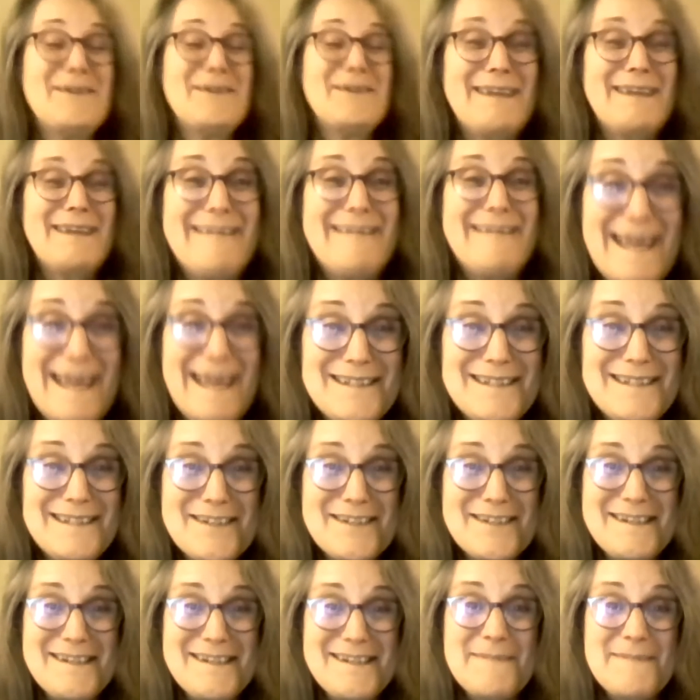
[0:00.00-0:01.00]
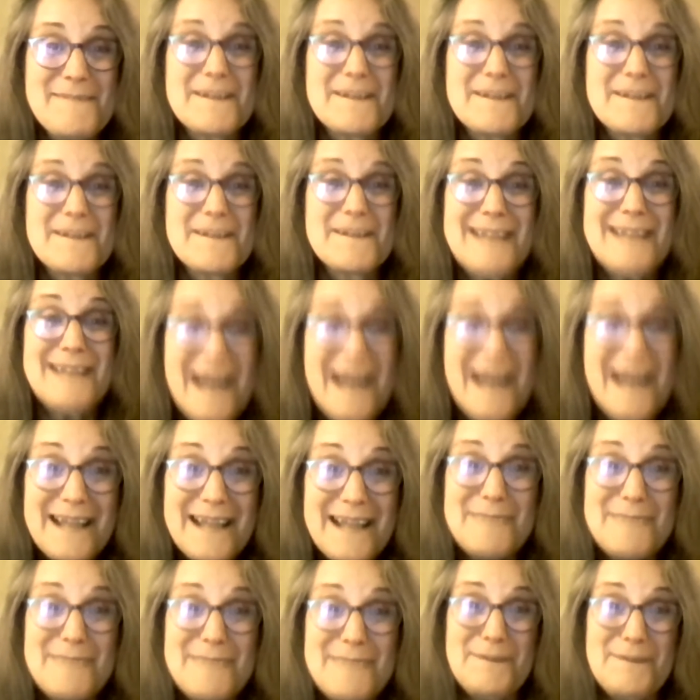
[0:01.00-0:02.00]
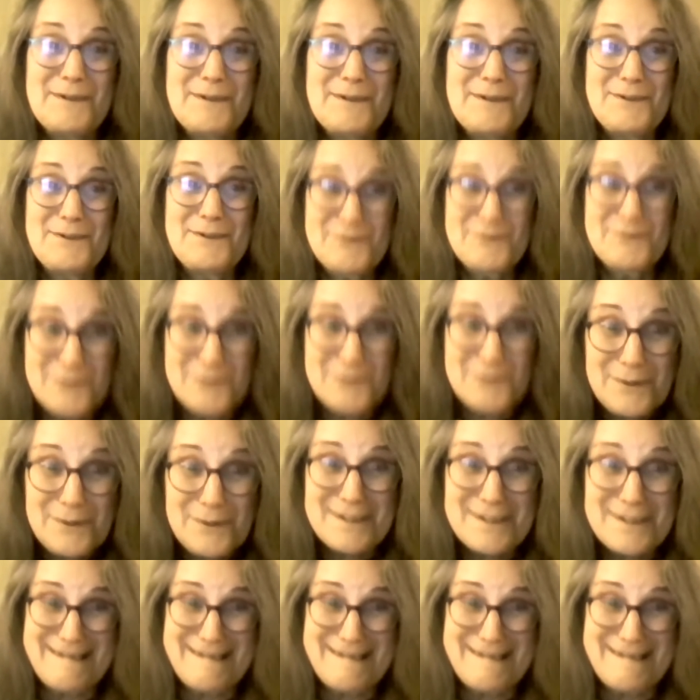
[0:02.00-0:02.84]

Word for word: okay, that just seems a tiny bit on the cruel